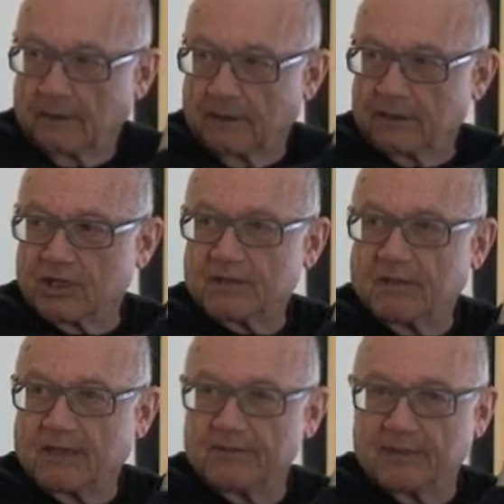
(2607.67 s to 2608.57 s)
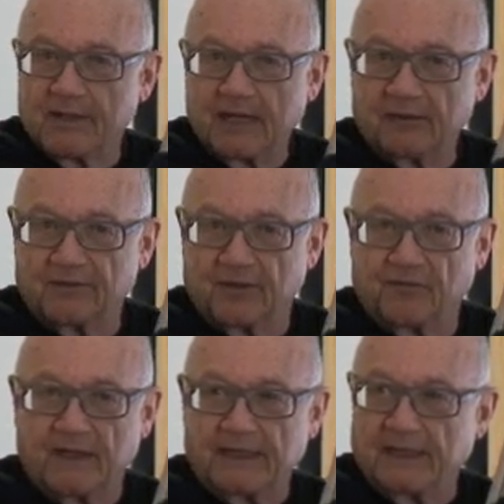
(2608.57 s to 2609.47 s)
It just becomes a matter of
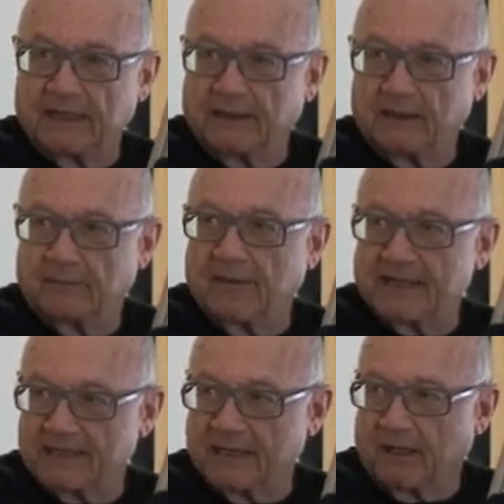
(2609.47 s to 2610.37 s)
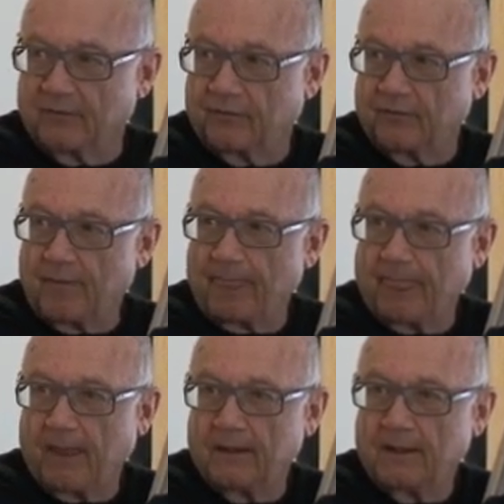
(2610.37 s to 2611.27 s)
defending myself,
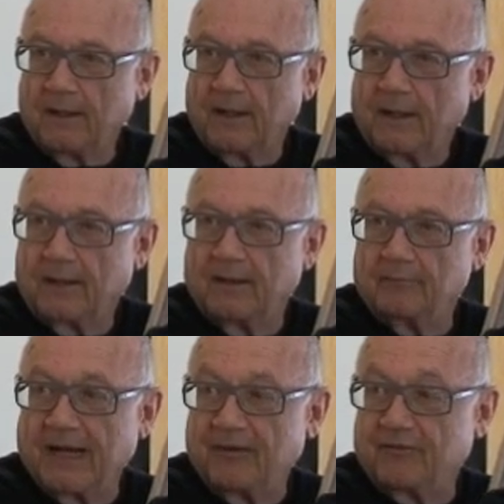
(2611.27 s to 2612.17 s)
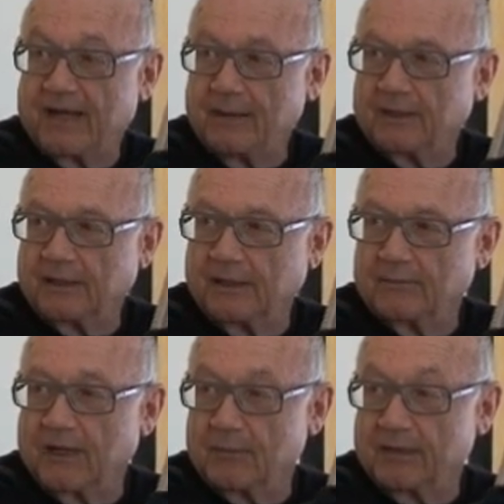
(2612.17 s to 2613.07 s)
my family,
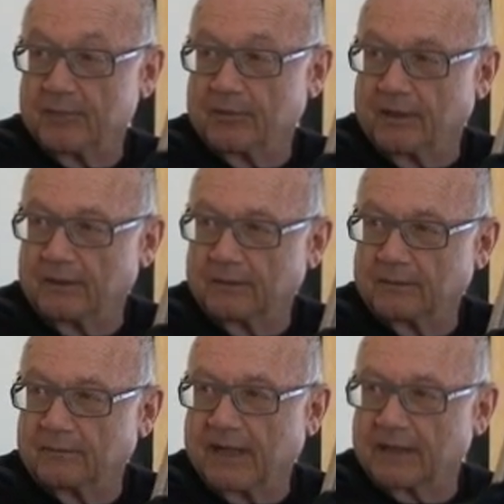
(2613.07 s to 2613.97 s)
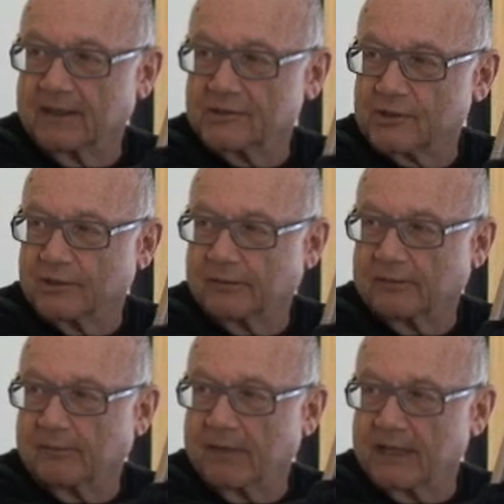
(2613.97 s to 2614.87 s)
my people, my culture,
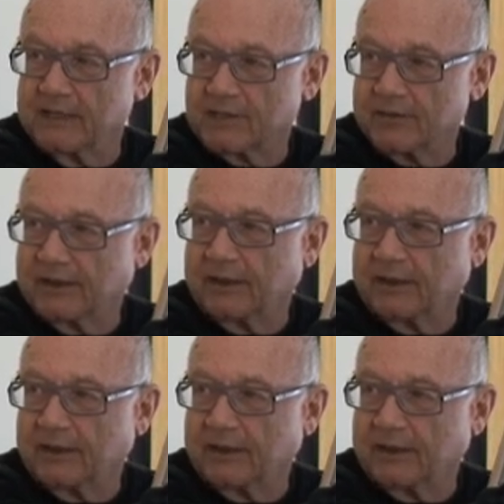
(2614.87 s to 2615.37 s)
my history.